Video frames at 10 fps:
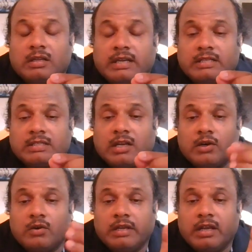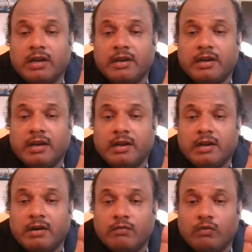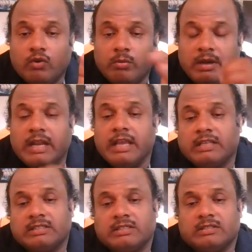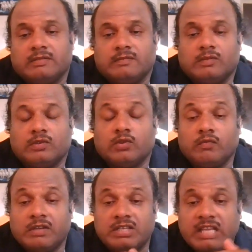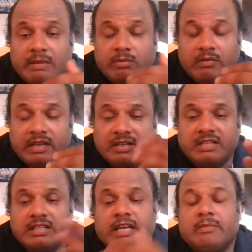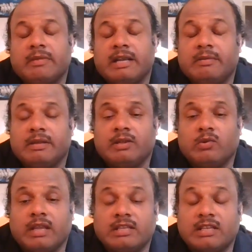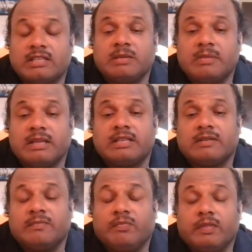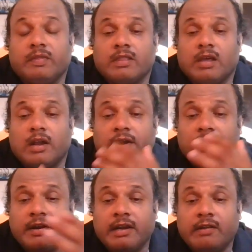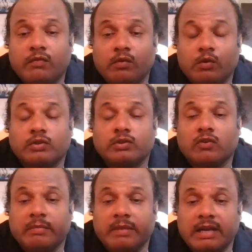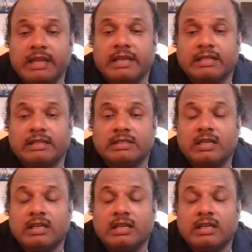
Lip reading: It's controlling 100 floor buildings. So which type of energy that might be? You can just imagine the 100 floors of buildings